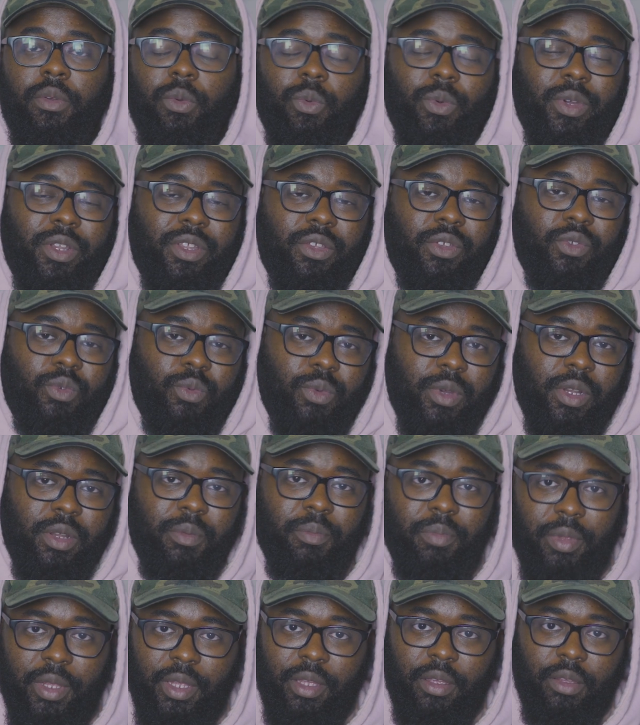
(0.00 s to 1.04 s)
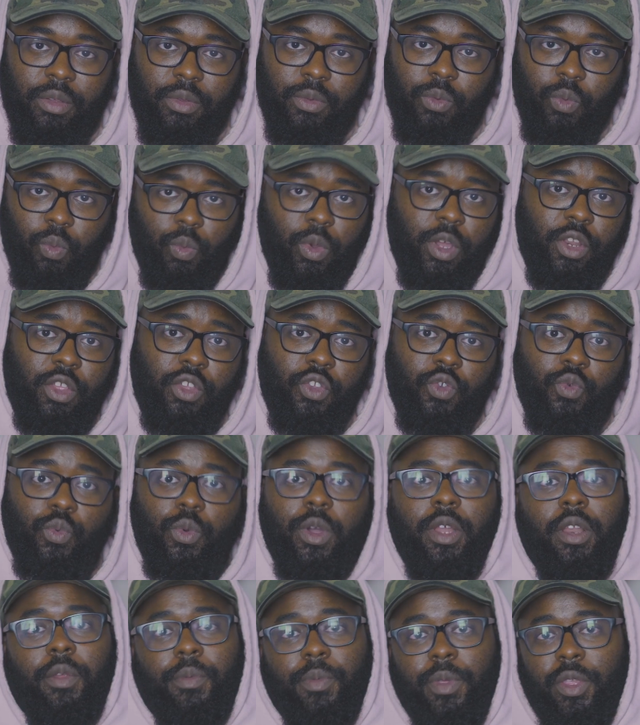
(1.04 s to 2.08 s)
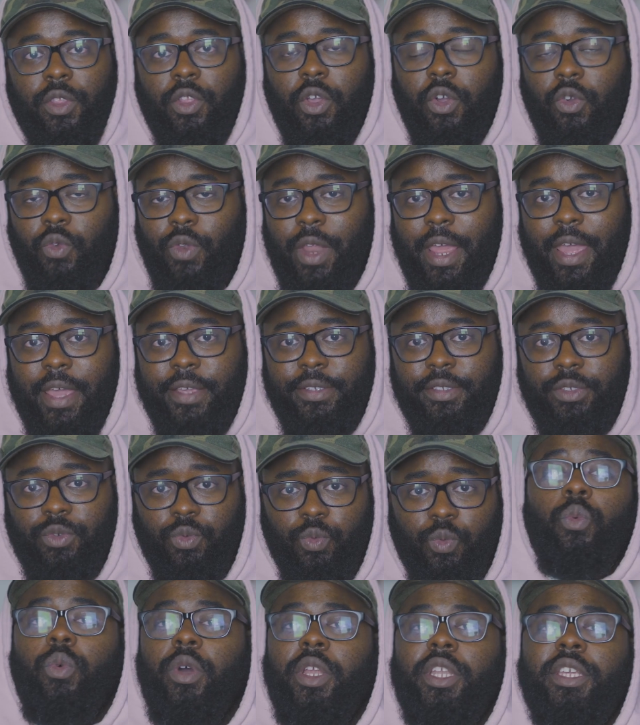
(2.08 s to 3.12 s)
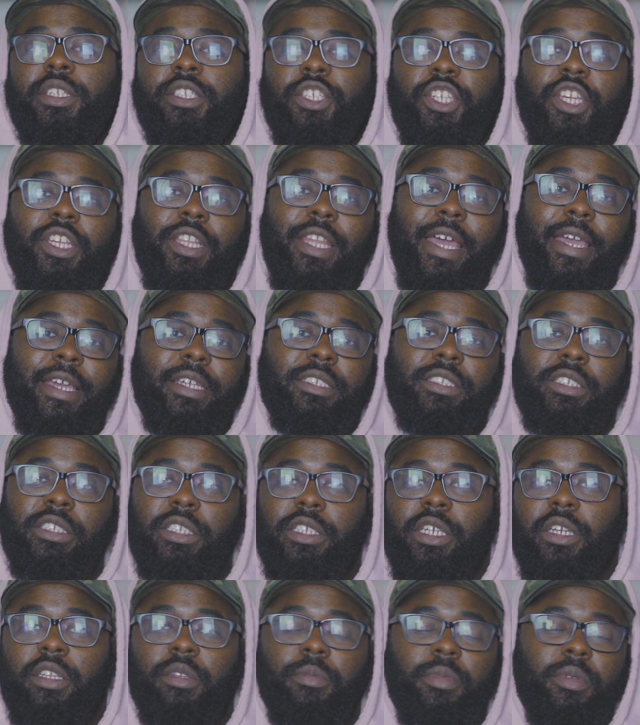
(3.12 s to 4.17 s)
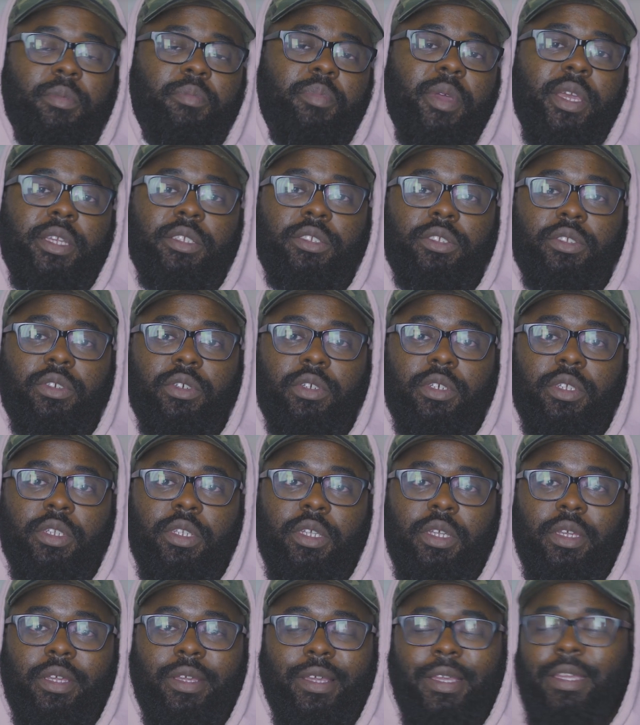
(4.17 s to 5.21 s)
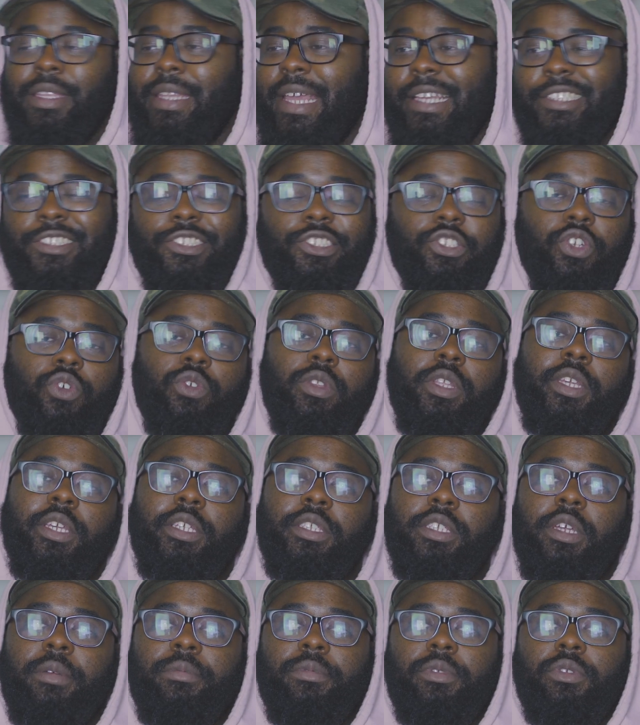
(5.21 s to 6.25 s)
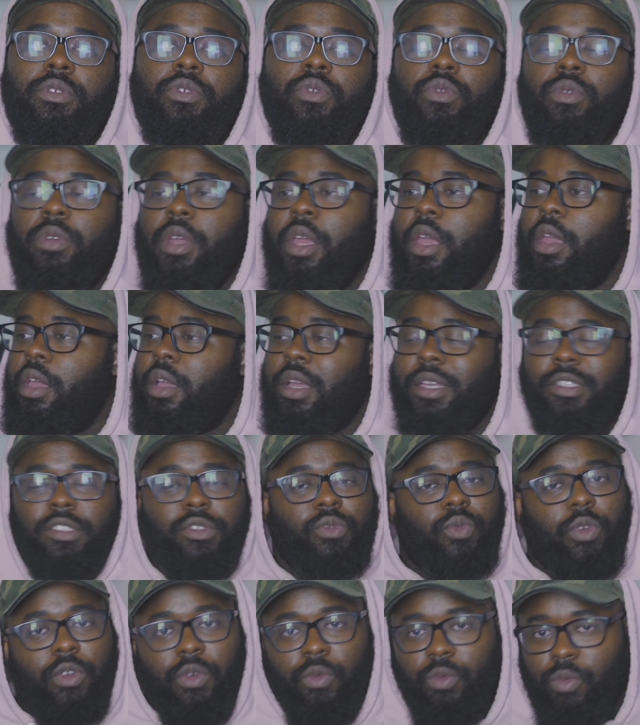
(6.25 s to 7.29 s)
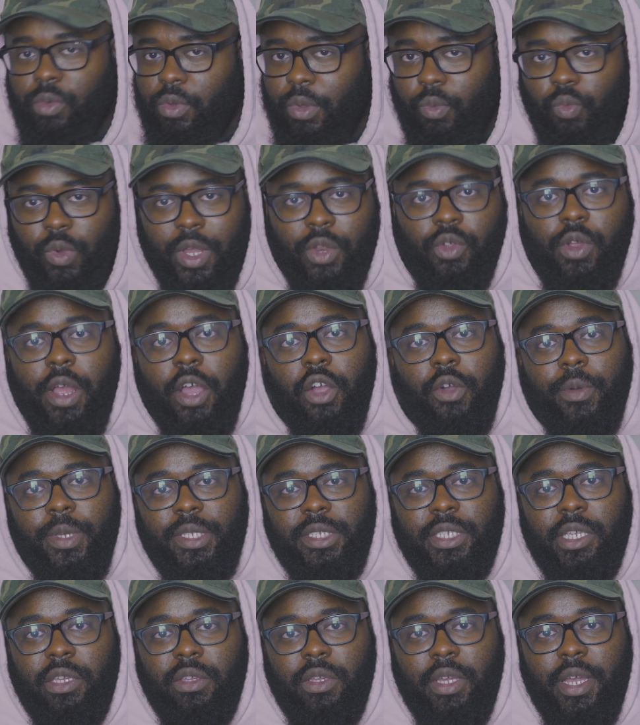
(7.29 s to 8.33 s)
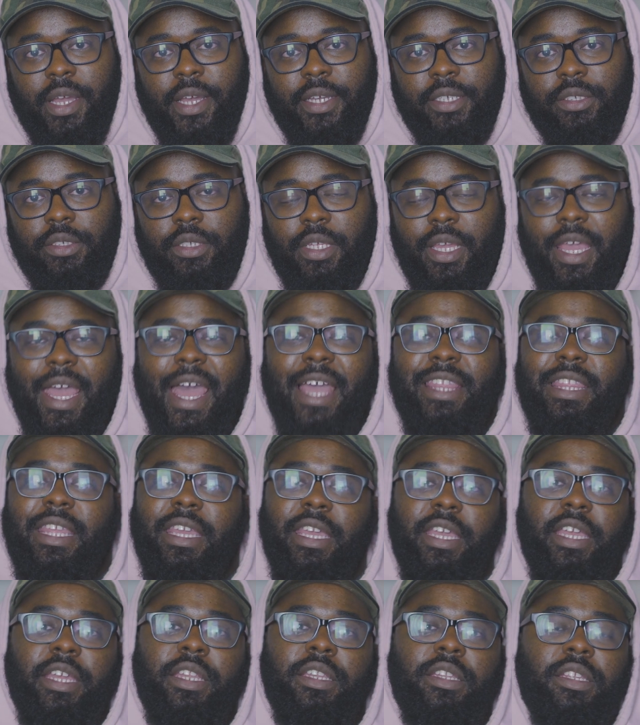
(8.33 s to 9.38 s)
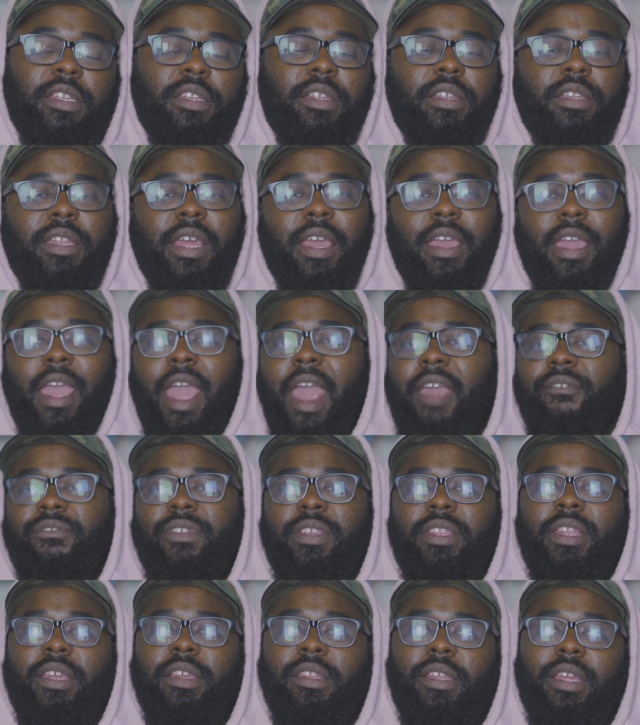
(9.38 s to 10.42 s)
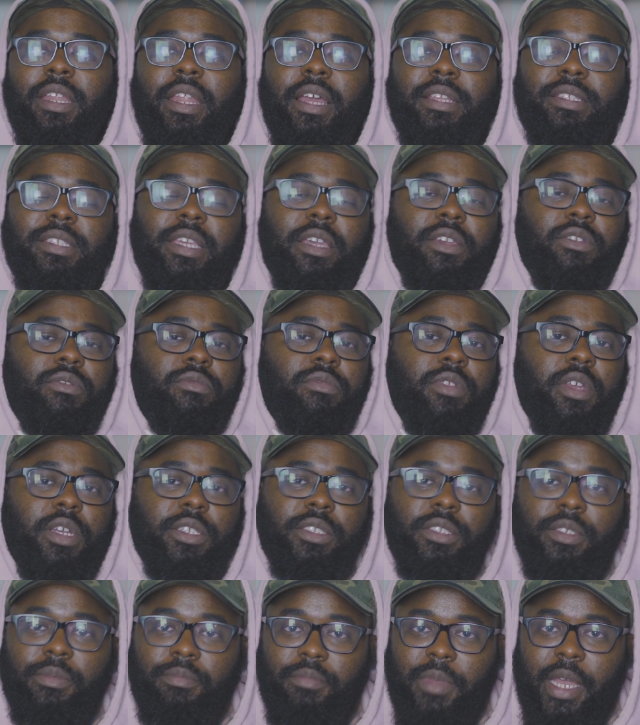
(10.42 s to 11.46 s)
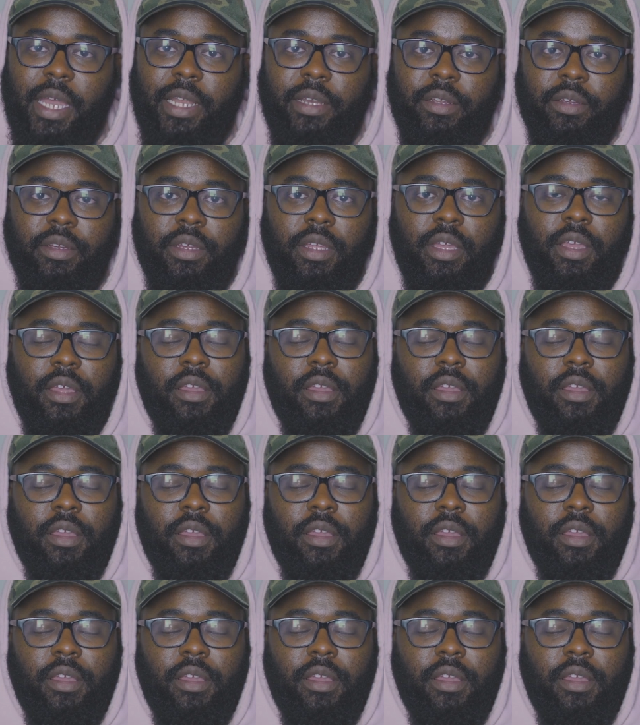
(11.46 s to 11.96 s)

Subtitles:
What do you want to be? What do you want to be known as? What is your legacy going to be based on? That solely is up to you. Because what do I always tell you guys? At the end of the day, everything that I tell you doesn't matter.